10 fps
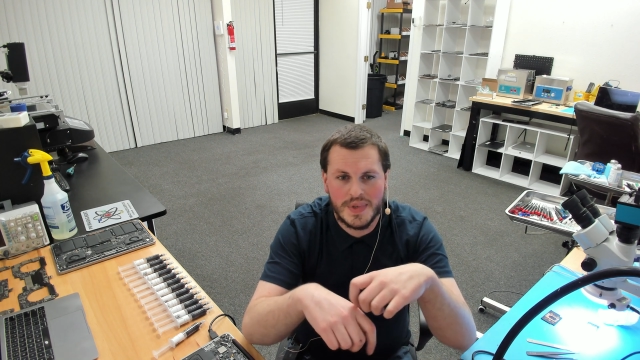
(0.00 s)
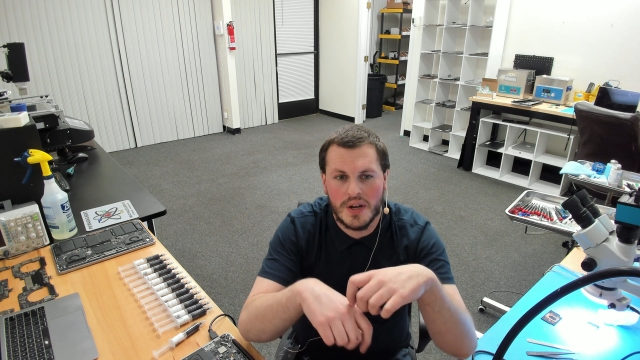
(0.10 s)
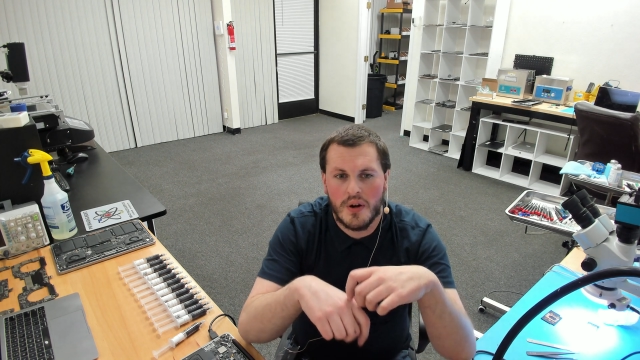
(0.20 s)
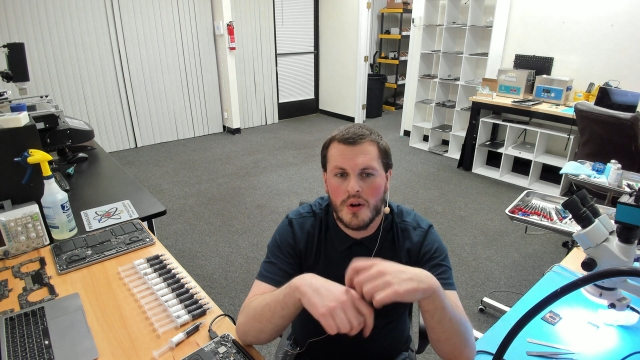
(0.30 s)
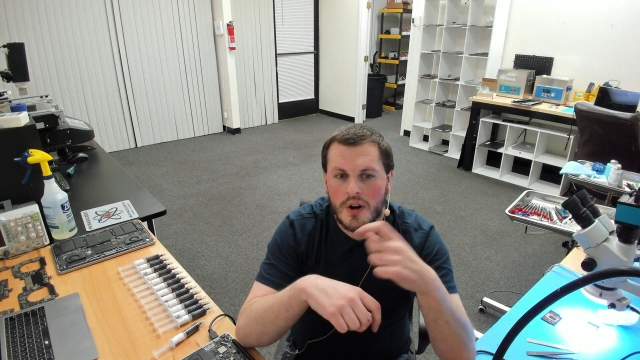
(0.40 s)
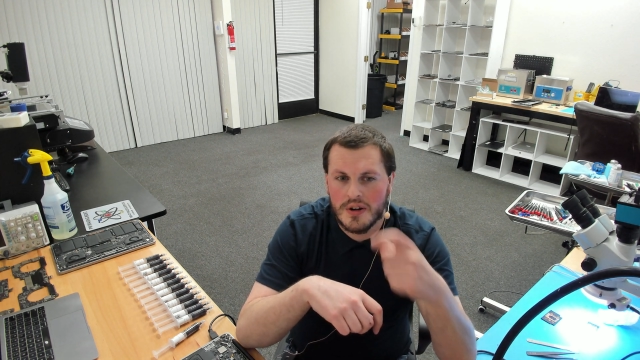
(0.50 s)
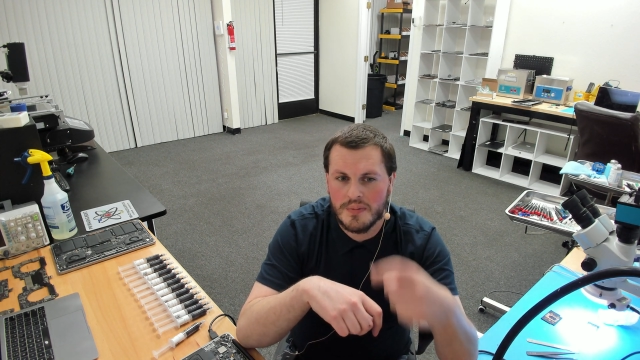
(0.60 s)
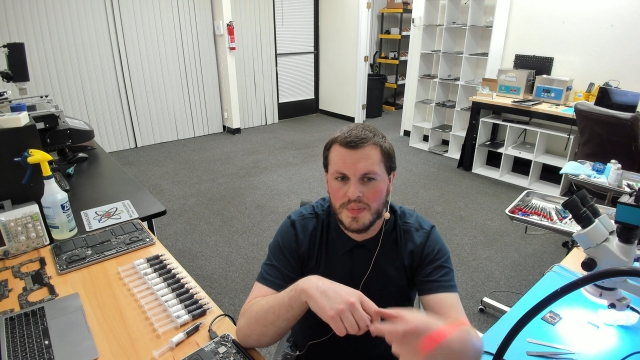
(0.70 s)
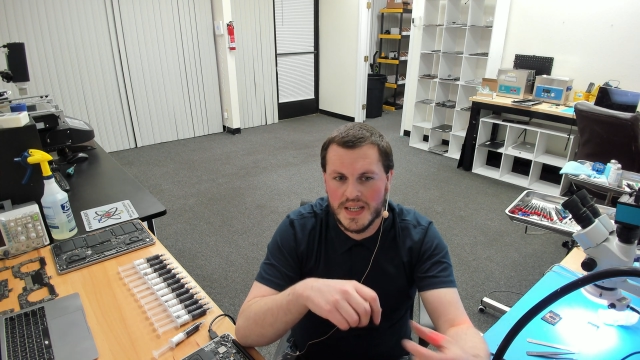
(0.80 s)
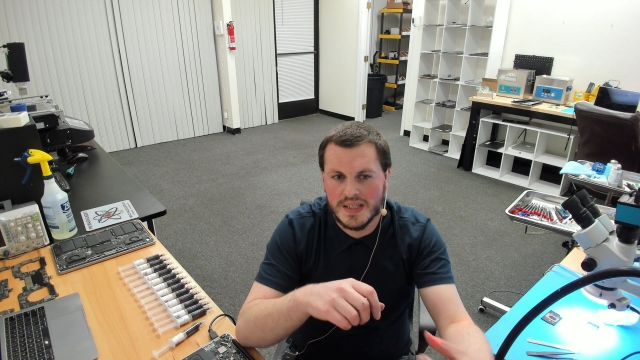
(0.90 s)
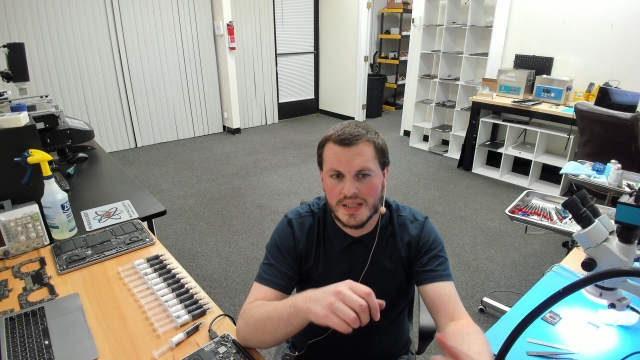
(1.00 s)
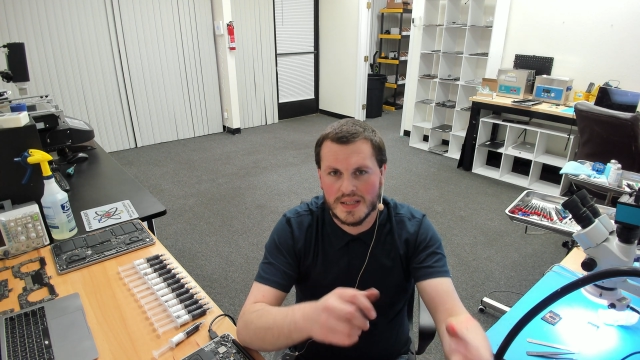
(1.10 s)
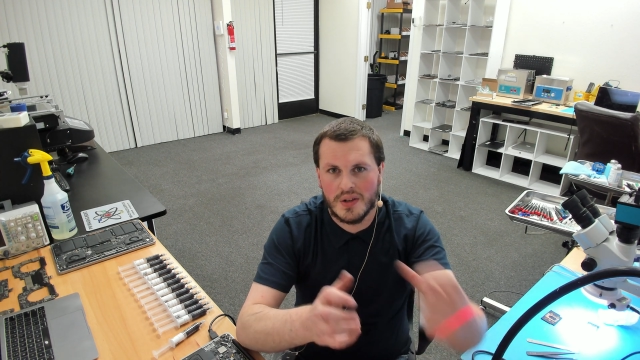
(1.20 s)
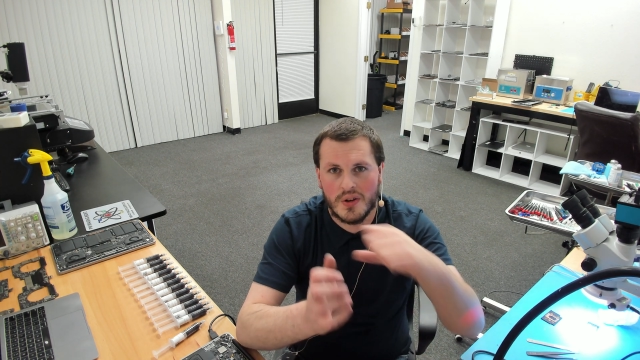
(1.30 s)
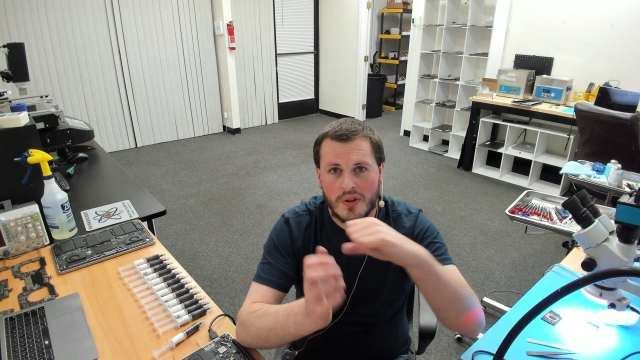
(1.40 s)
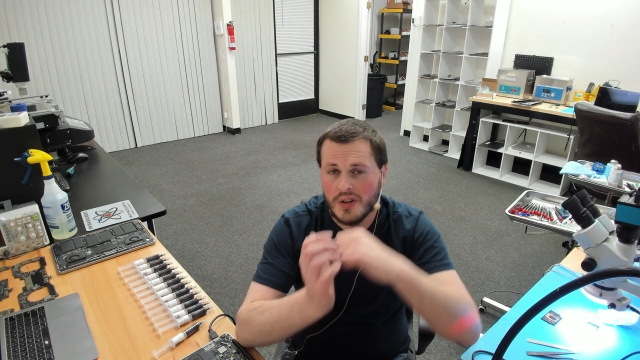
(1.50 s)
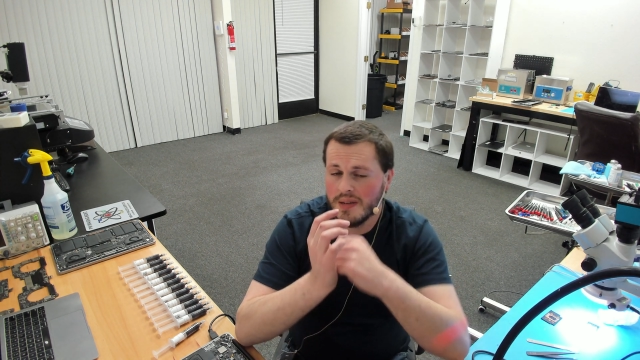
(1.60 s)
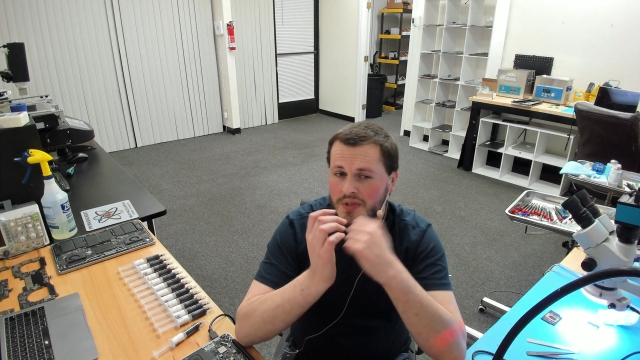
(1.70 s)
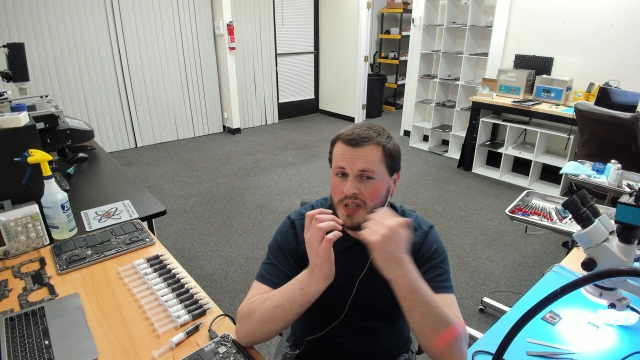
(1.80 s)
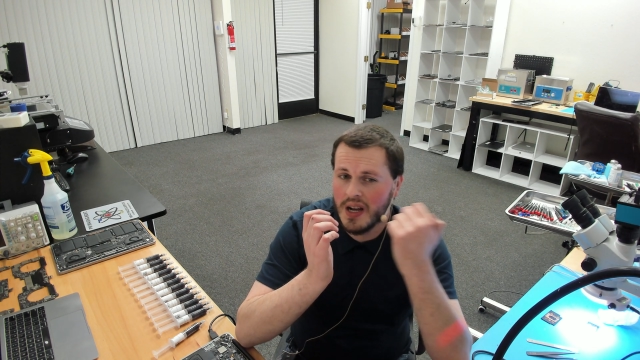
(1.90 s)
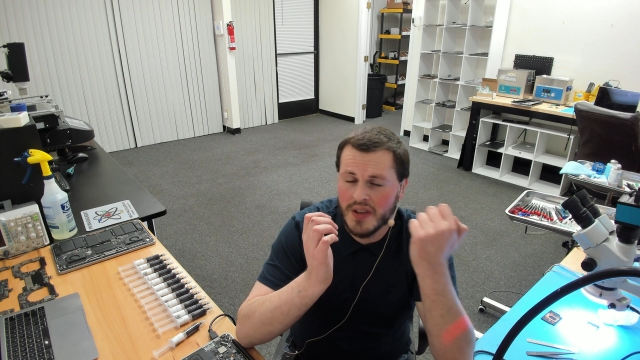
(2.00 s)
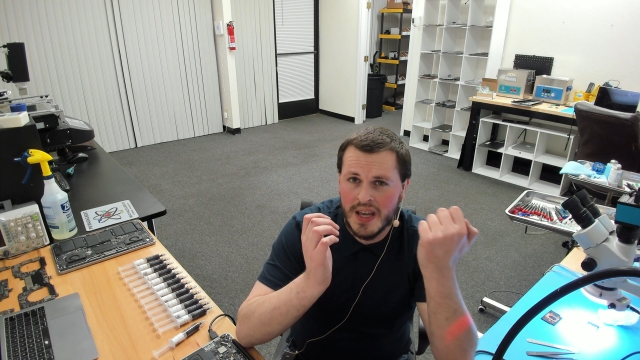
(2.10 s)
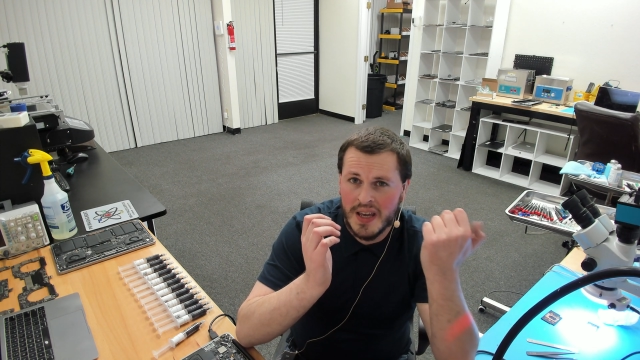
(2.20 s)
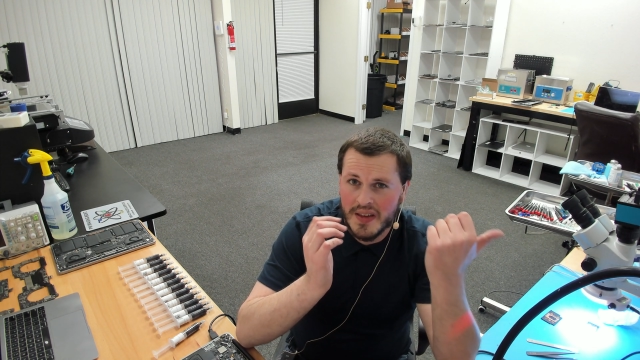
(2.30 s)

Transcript: hardened piece of silicone comes off.